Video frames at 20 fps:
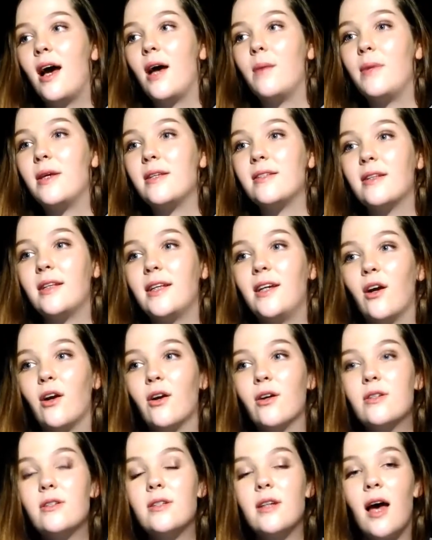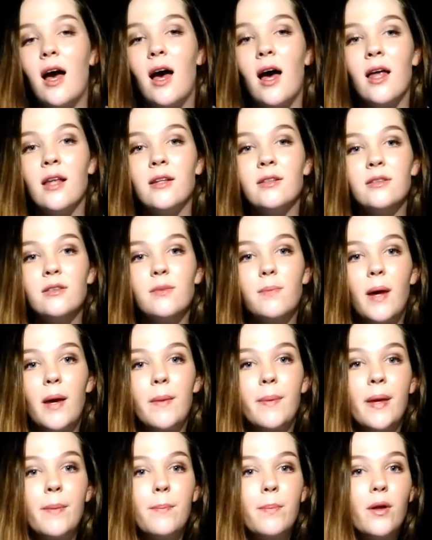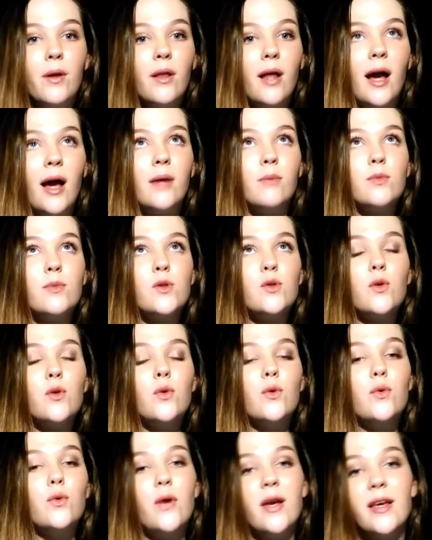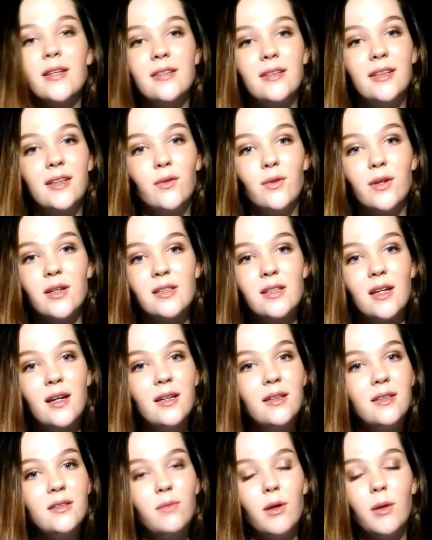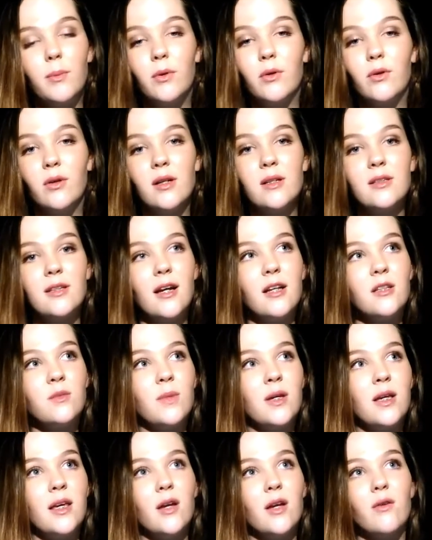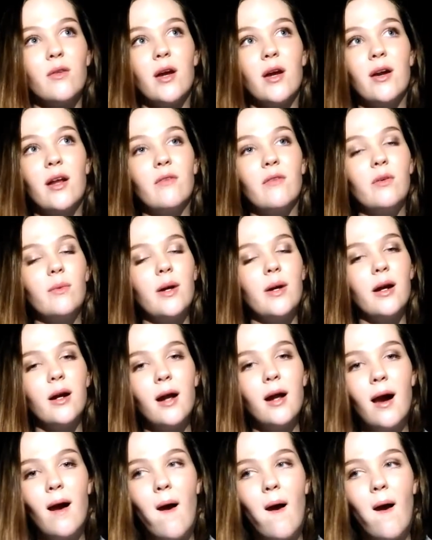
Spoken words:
I'm easily hurt, and by people I'm so easily criticised. People criticise me here, there and everywhere.